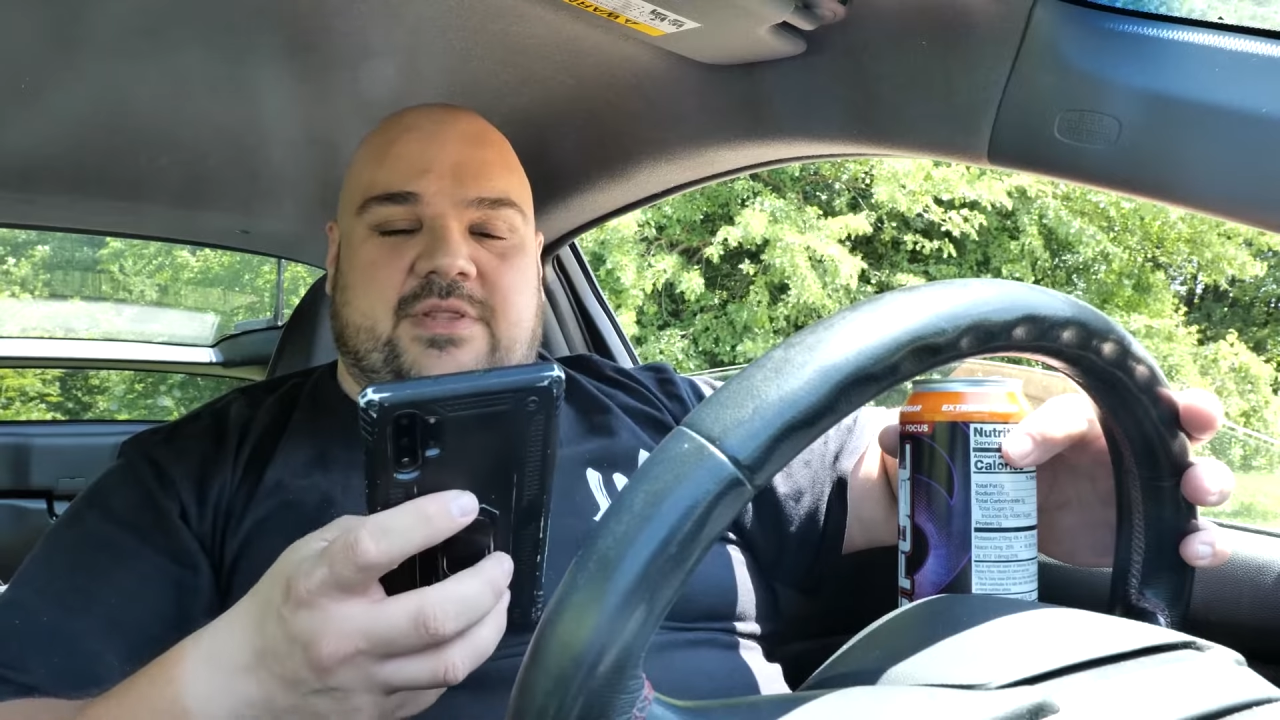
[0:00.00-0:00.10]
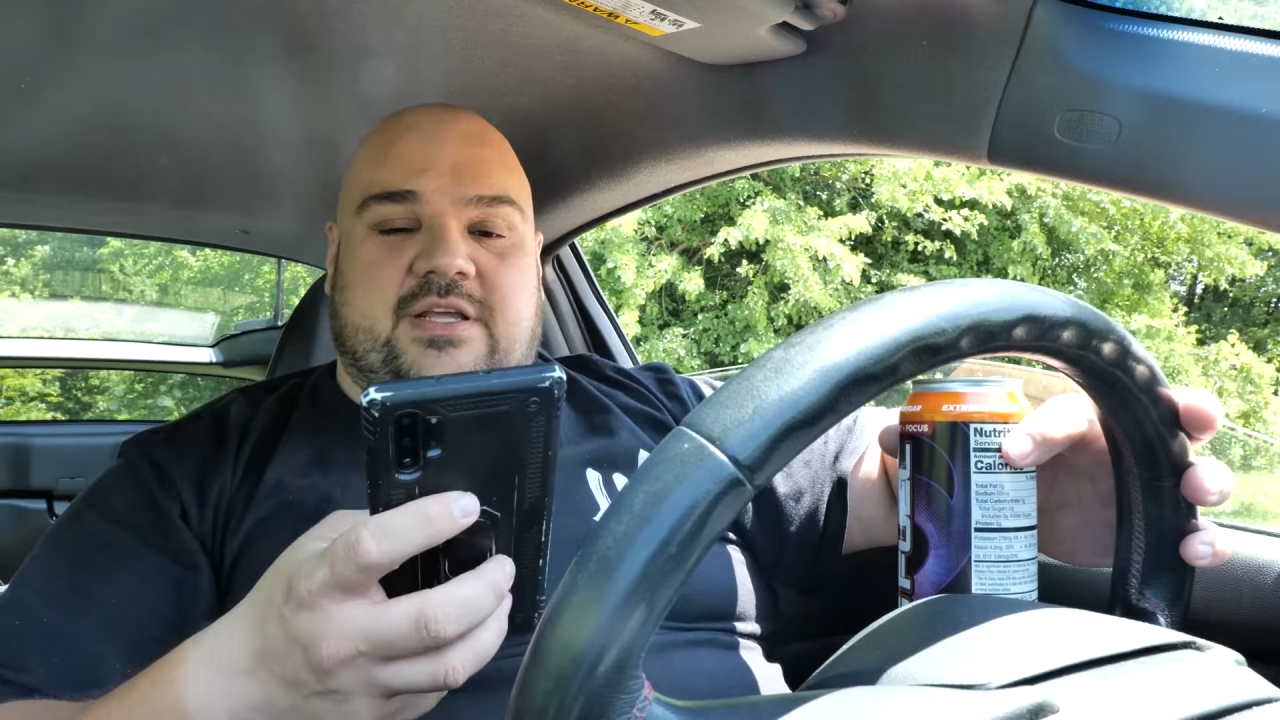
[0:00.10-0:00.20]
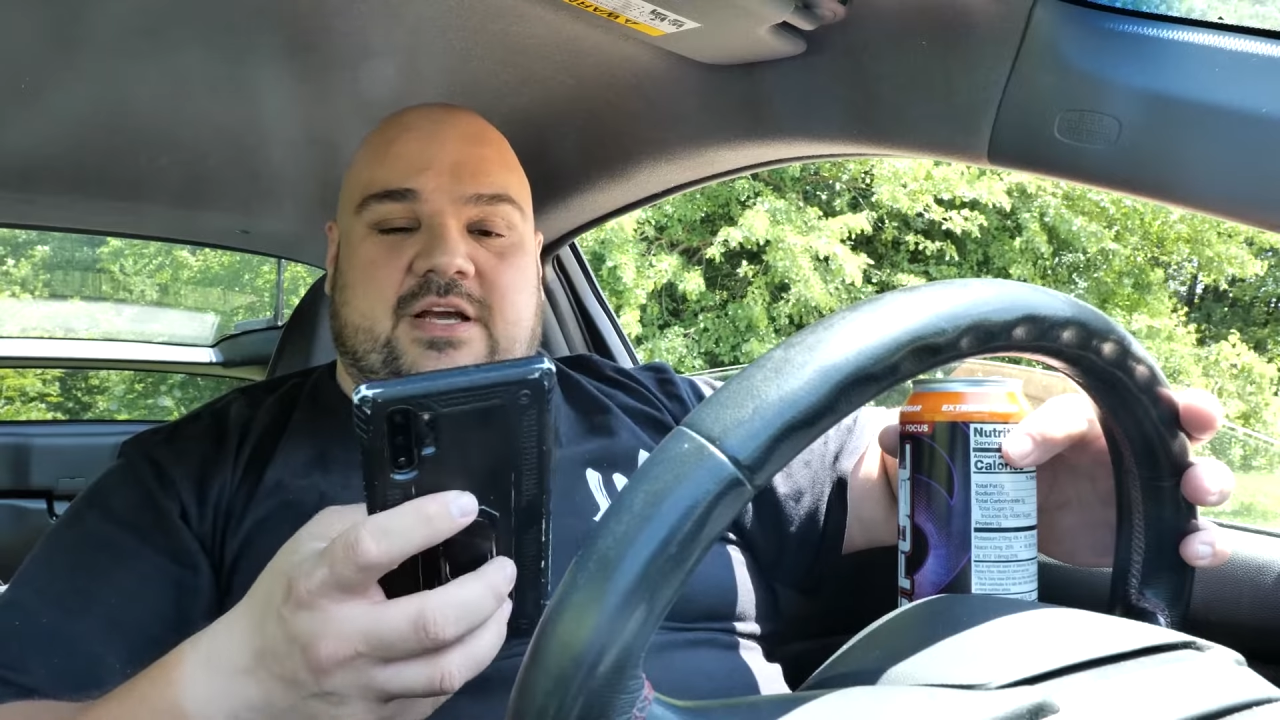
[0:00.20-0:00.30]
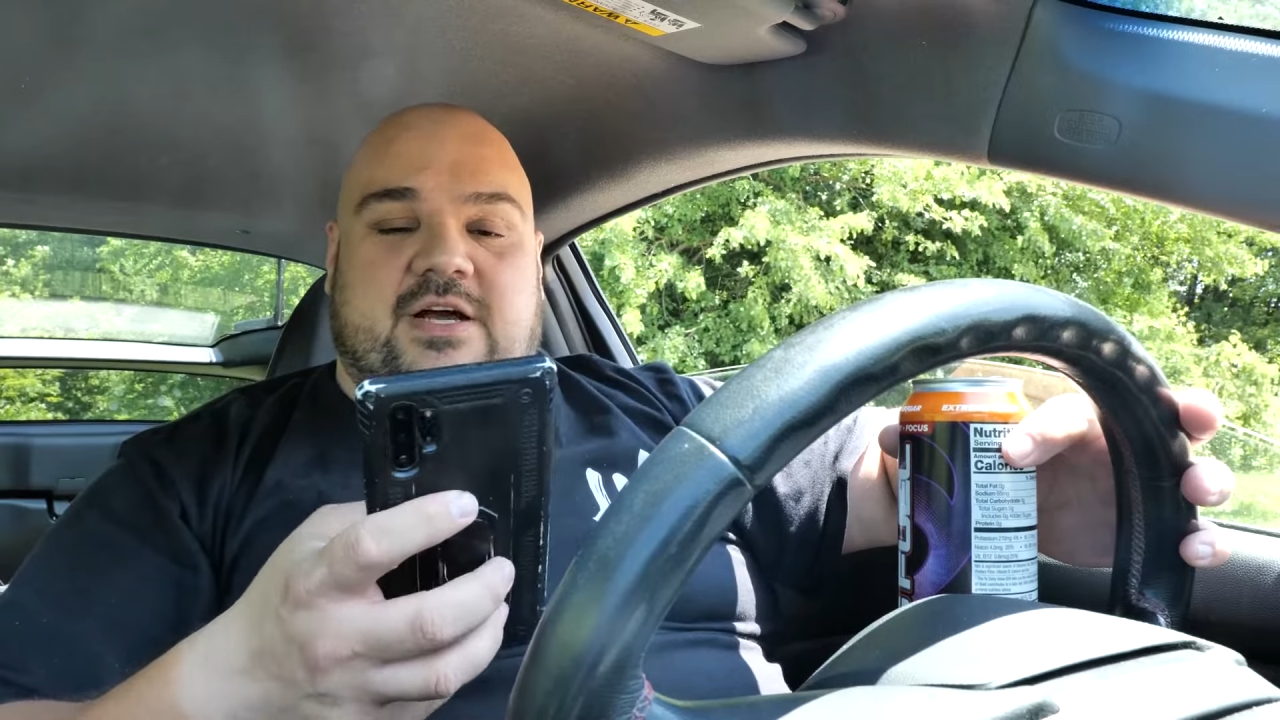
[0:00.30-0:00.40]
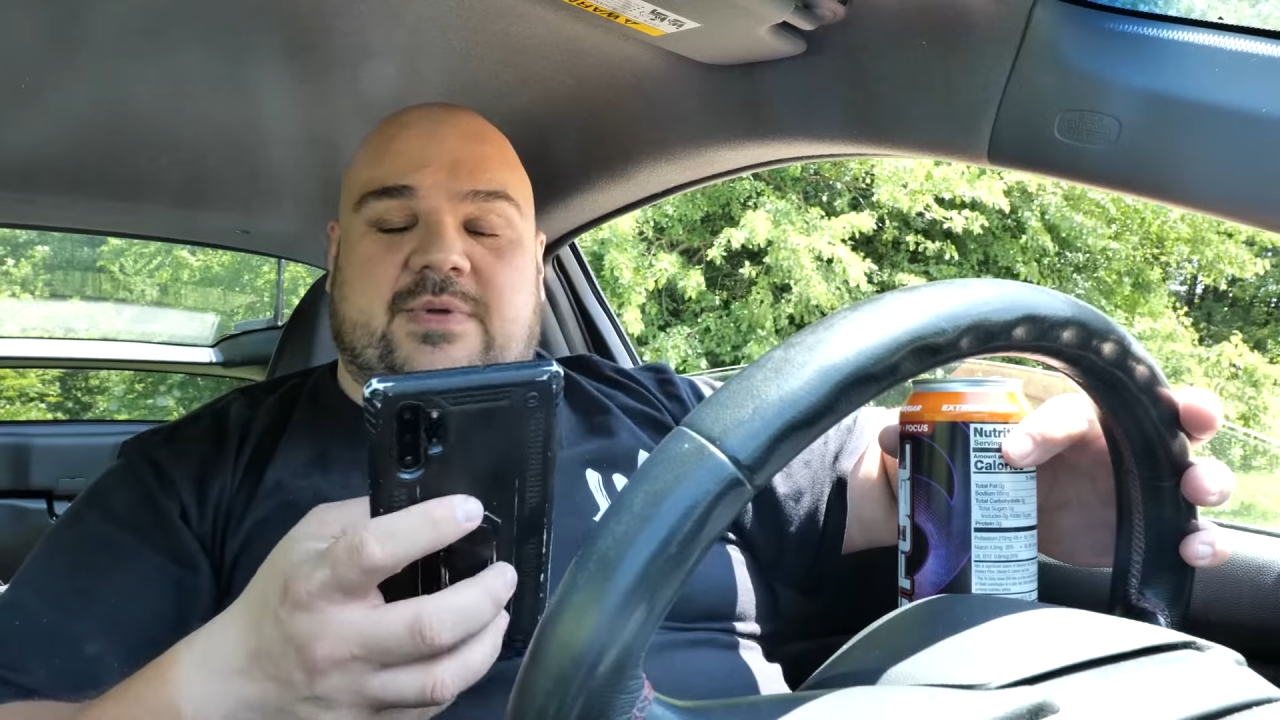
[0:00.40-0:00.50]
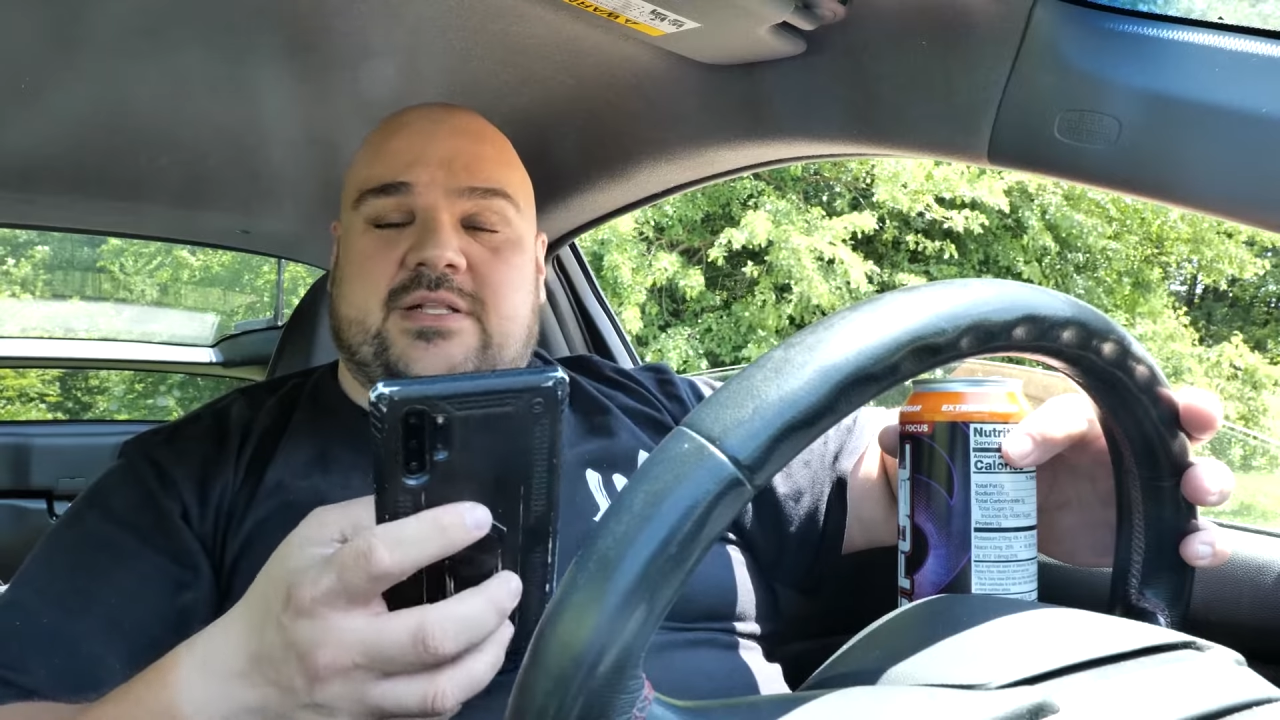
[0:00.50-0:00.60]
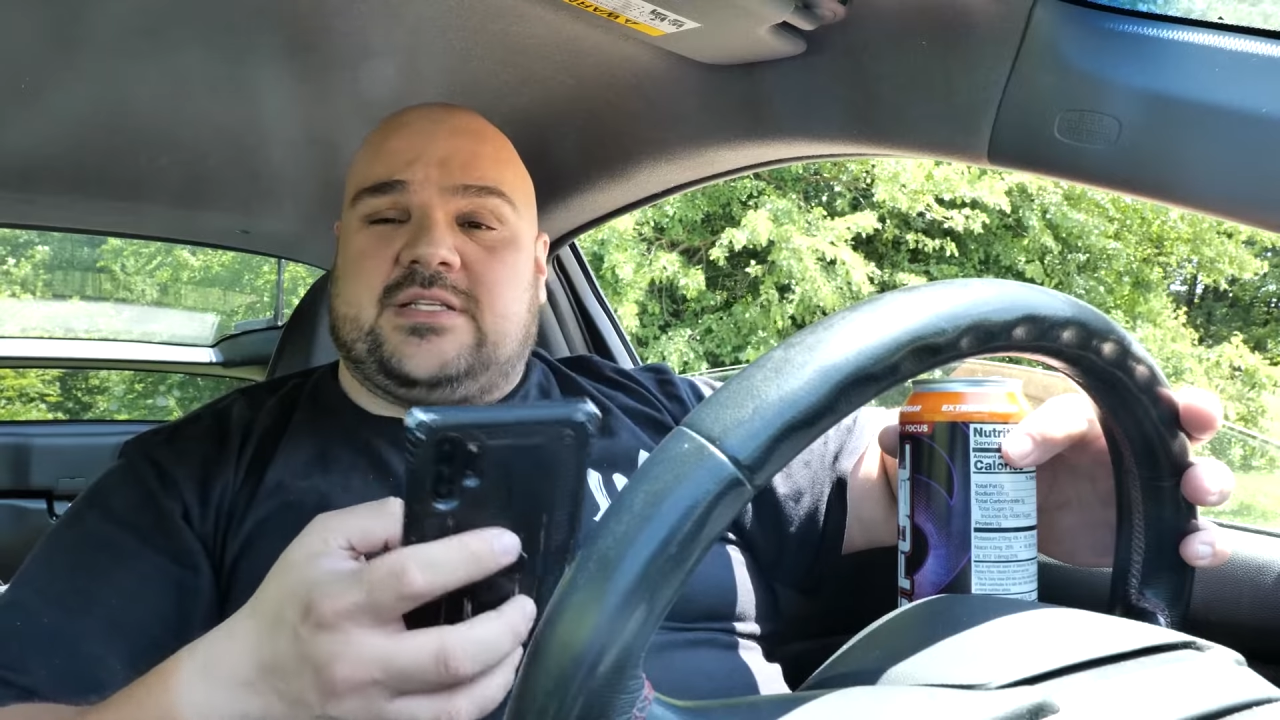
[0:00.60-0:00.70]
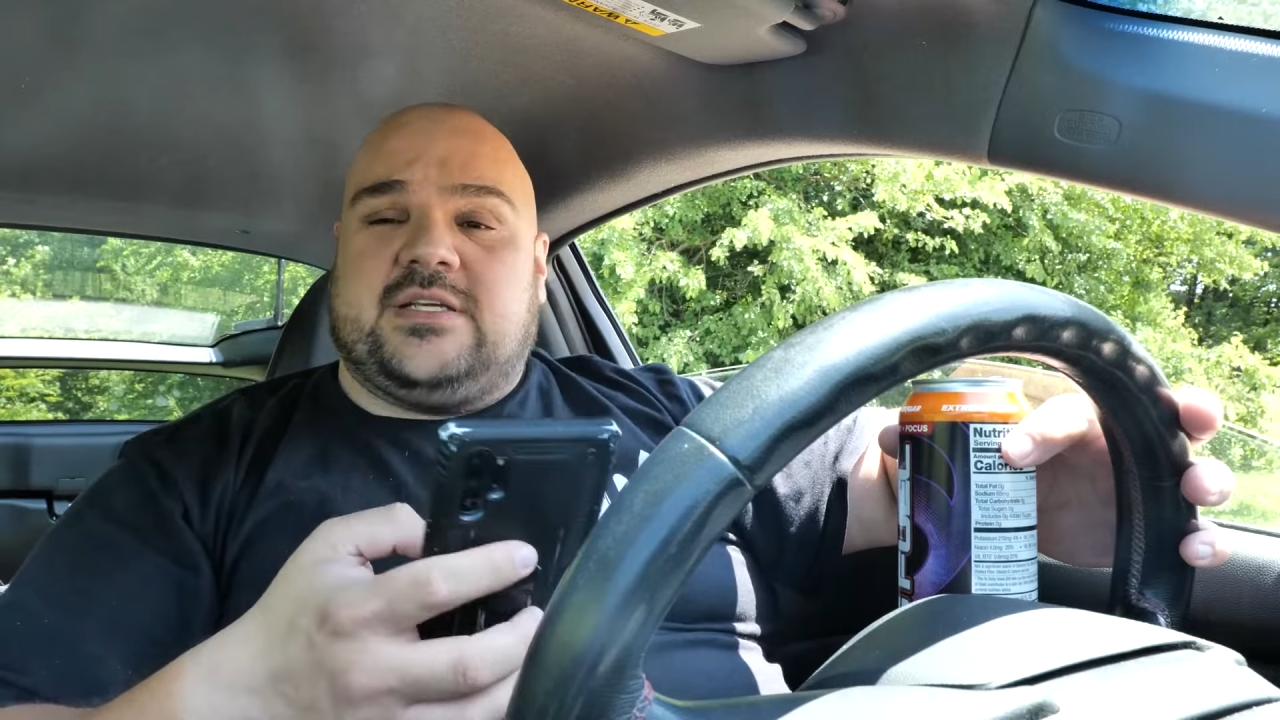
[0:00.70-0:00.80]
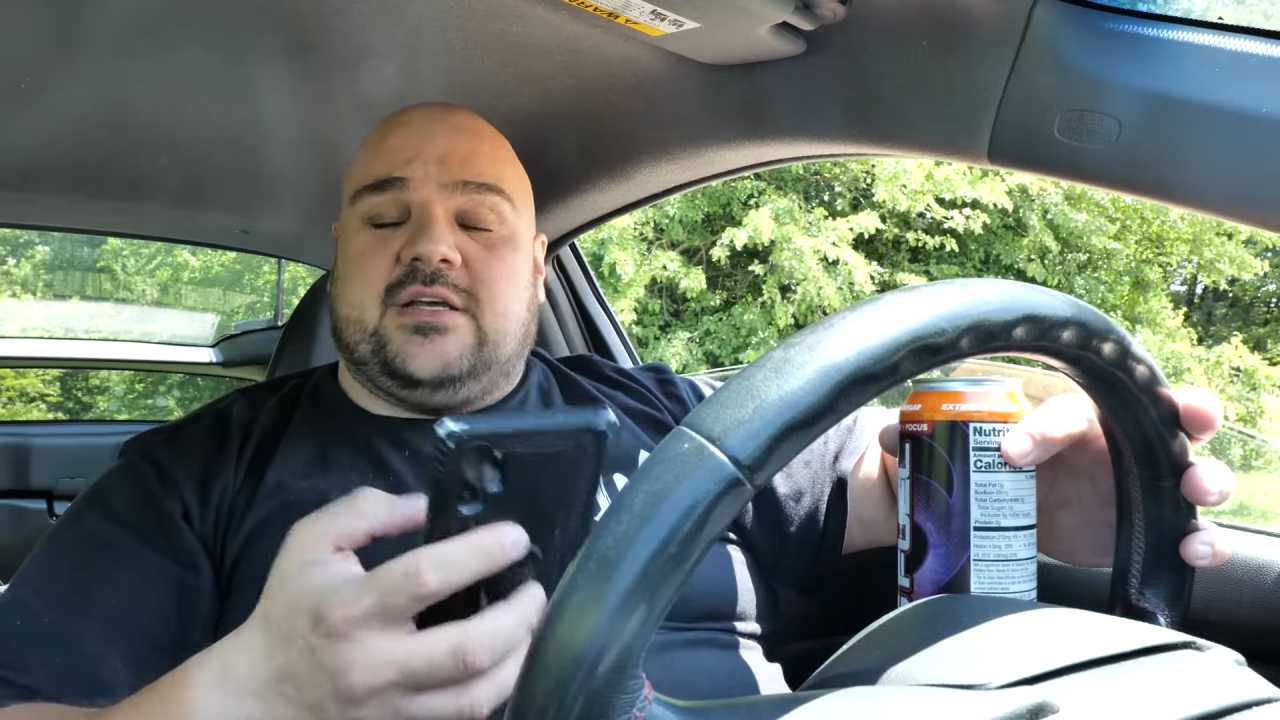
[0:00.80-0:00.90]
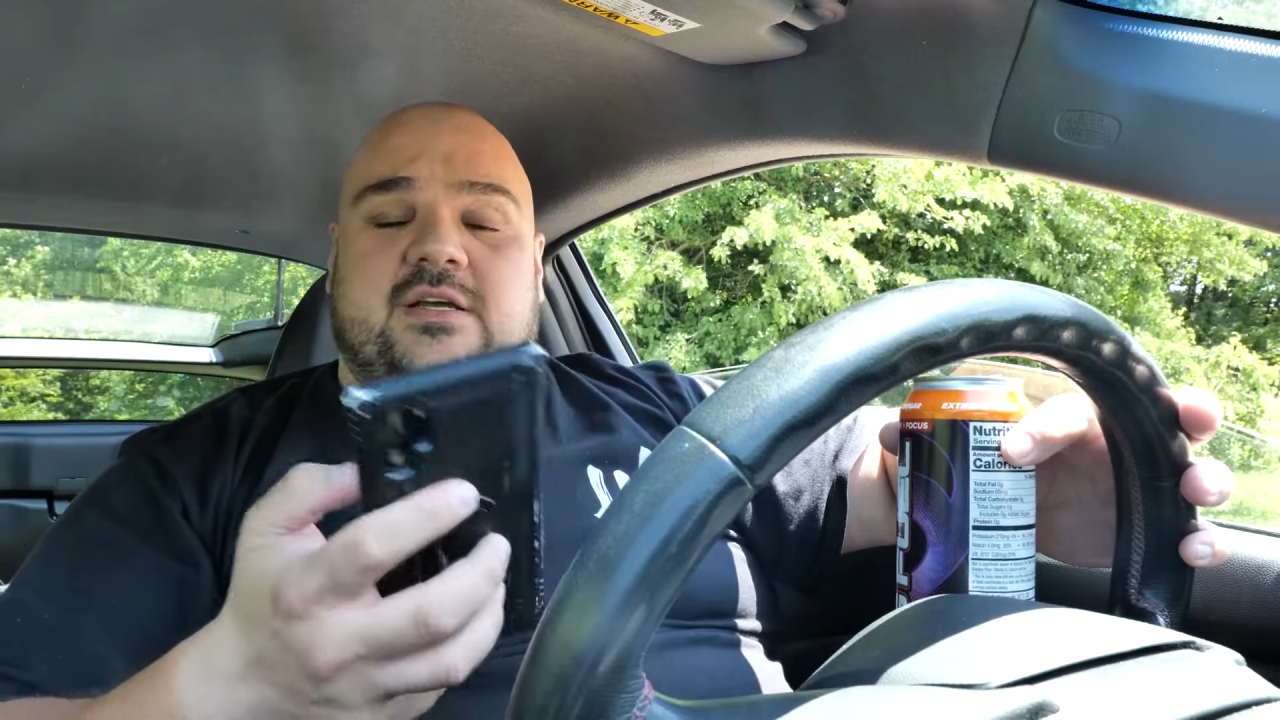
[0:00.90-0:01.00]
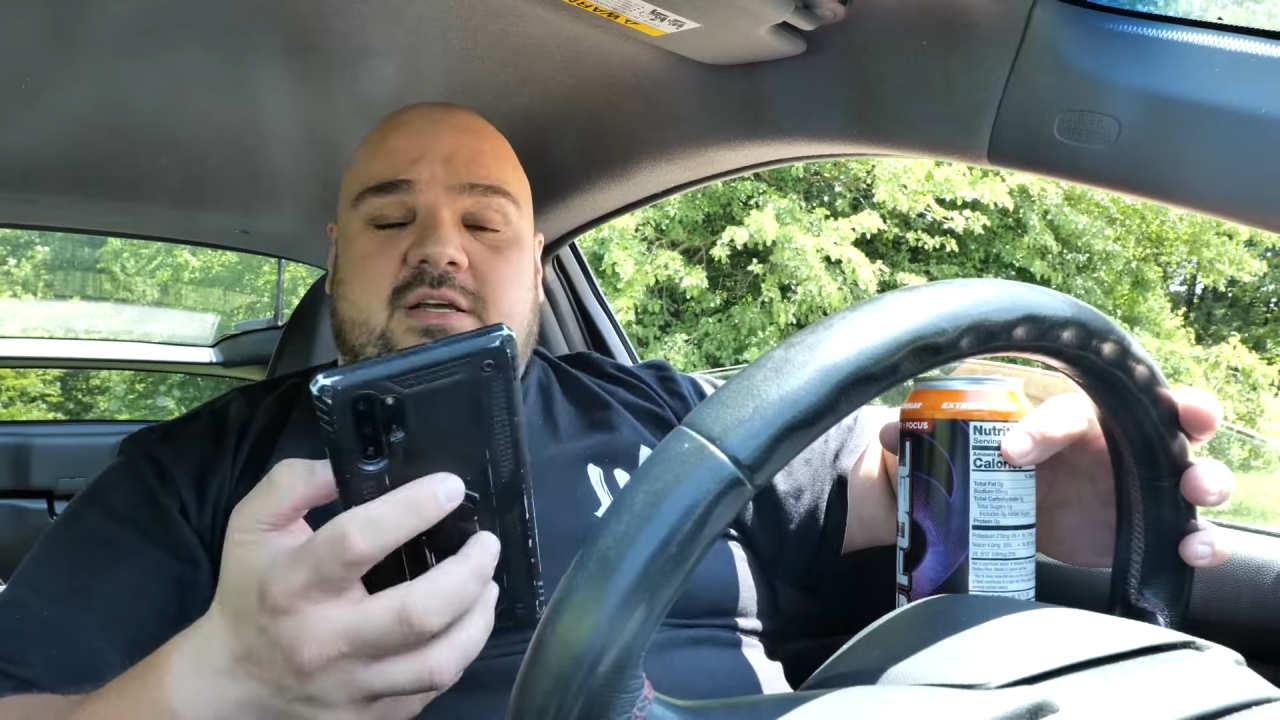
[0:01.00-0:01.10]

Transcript: in the comments